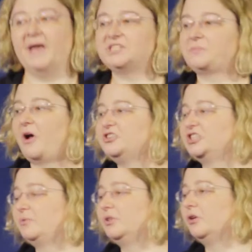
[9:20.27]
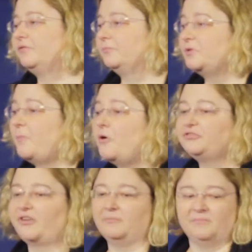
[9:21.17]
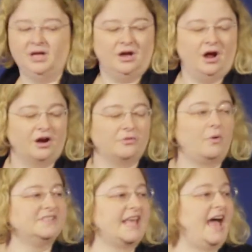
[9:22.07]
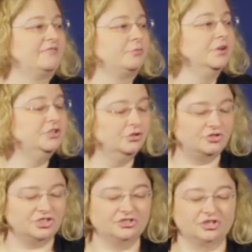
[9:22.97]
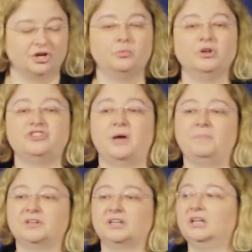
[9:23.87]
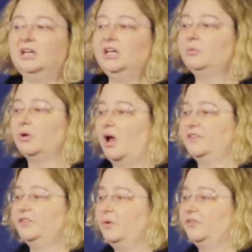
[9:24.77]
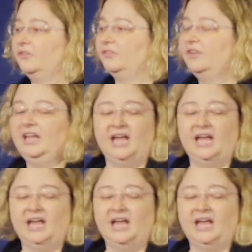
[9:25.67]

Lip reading: best projects that we learn the most from are the ones that have real usage, real jeopardy, real consequences.